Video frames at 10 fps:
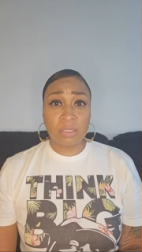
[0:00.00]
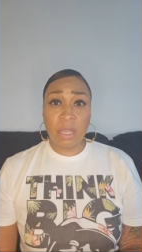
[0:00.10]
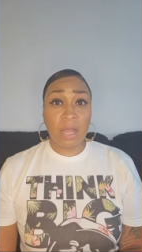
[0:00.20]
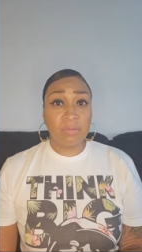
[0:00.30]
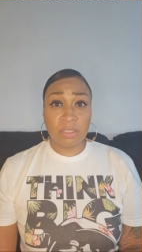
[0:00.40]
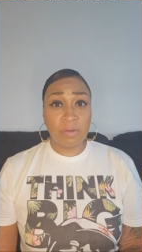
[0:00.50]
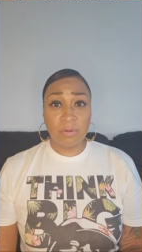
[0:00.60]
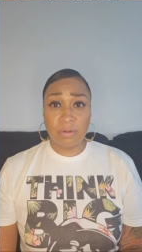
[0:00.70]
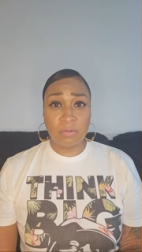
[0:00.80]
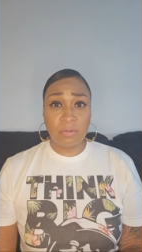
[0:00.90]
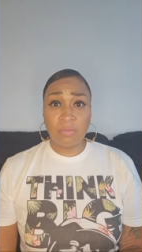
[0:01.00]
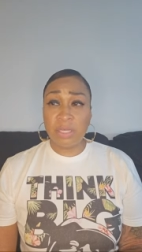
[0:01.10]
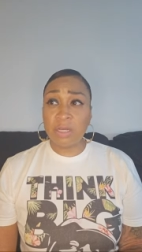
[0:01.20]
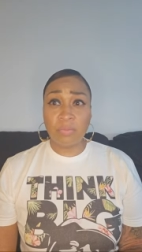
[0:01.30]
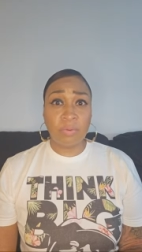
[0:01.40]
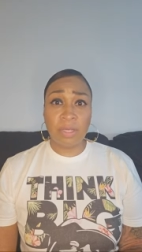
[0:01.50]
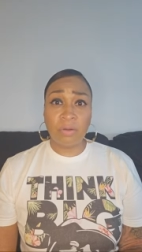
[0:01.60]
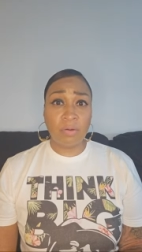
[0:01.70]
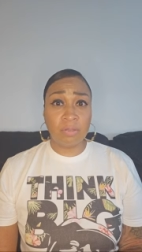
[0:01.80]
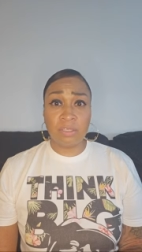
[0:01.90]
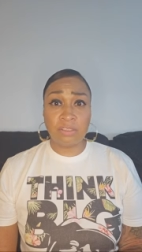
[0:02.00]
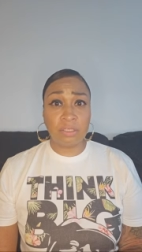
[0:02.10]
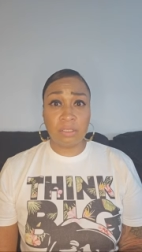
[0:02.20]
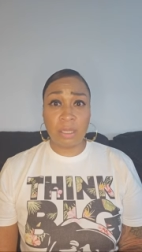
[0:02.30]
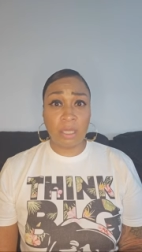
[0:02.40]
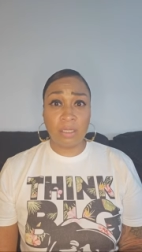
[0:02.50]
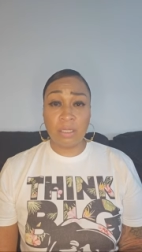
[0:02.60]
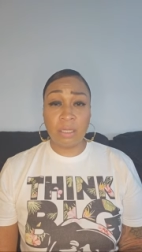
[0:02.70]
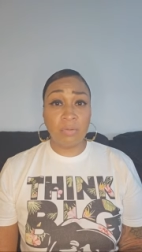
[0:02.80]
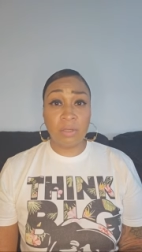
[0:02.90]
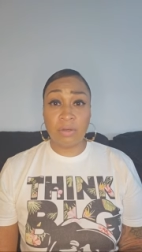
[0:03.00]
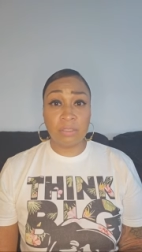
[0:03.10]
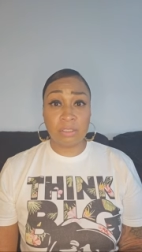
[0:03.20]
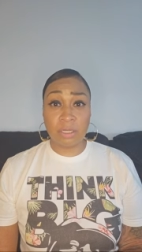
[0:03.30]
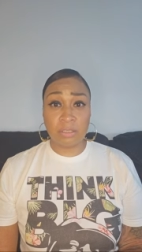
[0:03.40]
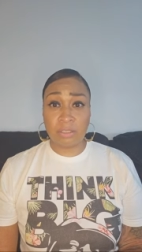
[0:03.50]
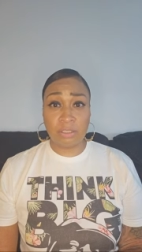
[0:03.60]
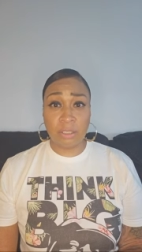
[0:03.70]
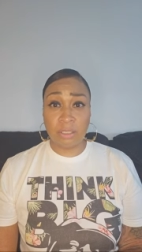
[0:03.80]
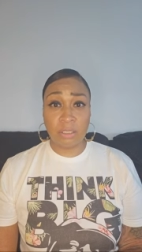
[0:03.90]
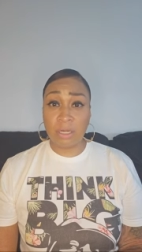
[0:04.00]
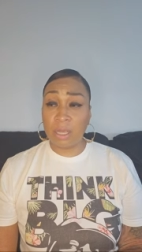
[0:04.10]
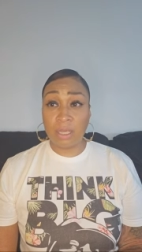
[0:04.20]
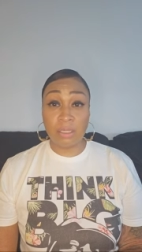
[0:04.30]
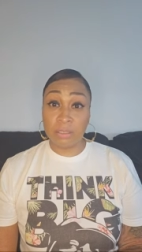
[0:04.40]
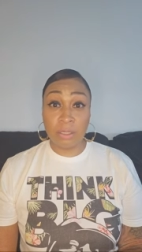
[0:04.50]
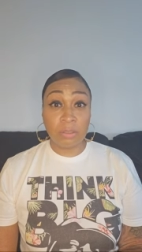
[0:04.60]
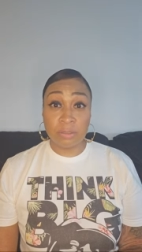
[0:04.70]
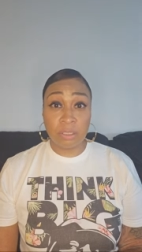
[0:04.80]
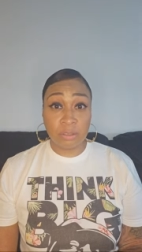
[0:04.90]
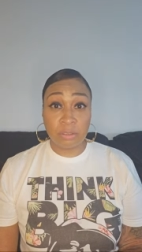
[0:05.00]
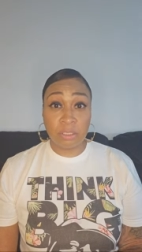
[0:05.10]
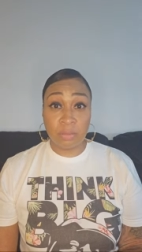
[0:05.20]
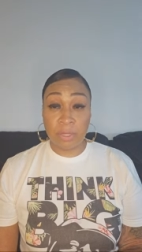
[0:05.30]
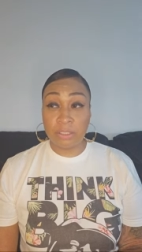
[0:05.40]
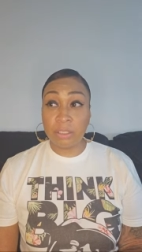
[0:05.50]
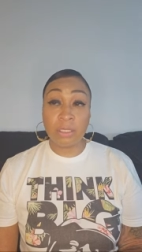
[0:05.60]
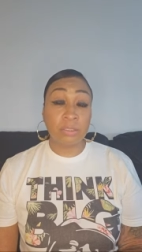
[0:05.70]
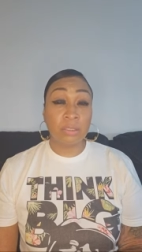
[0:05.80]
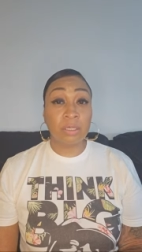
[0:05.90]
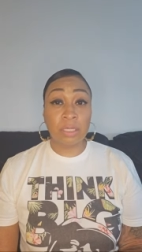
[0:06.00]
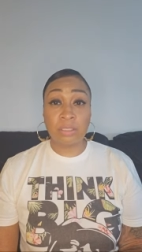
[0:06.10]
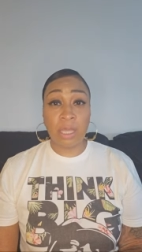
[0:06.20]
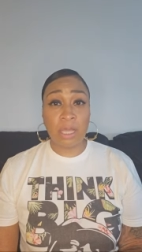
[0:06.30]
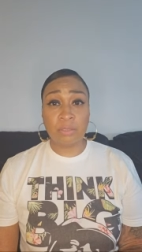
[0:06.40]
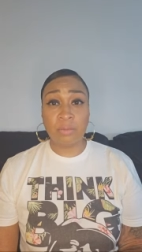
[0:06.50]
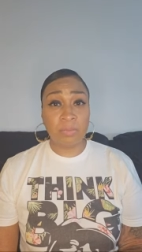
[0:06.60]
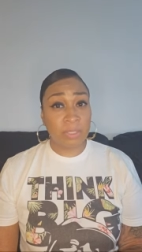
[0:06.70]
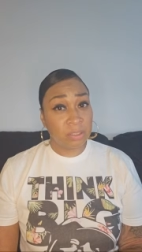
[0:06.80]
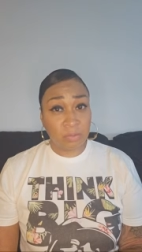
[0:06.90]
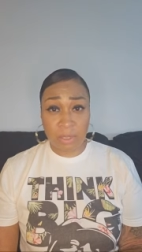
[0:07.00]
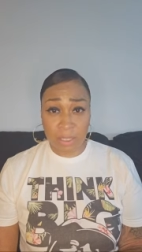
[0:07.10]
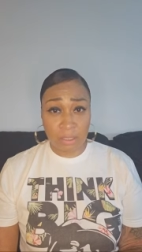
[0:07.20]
I'm thorough. We're gonna bring all this shit together and we're gonna discuss this shit. Like, yo, did you steal my shit? Cause you're gonna get your ass whipped either way.